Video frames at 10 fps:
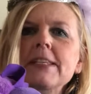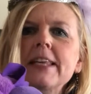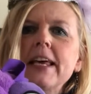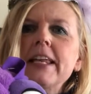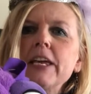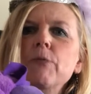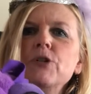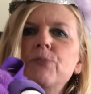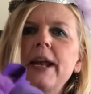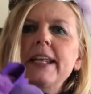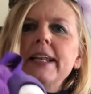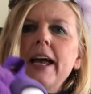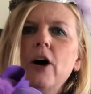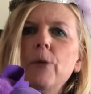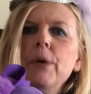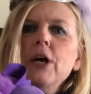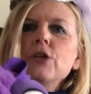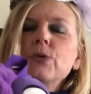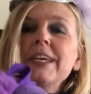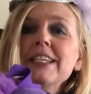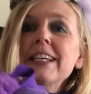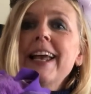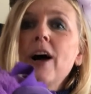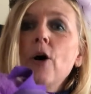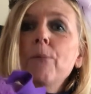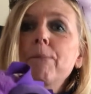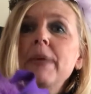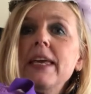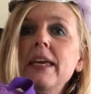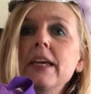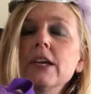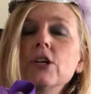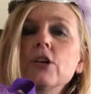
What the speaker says: said he was ready to help. So he's going to help me